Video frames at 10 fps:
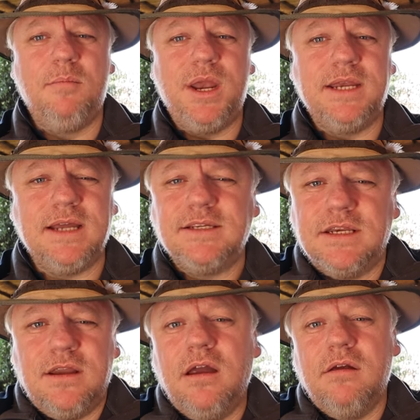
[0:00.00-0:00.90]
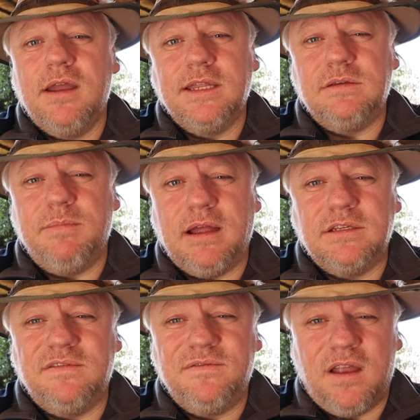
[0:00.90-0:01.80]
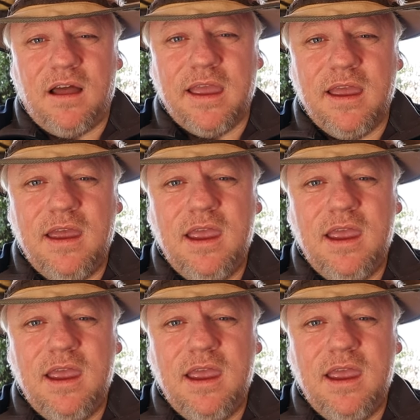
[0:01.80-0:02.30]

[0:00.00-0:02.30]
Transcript: but it doesn't know it's about to fly.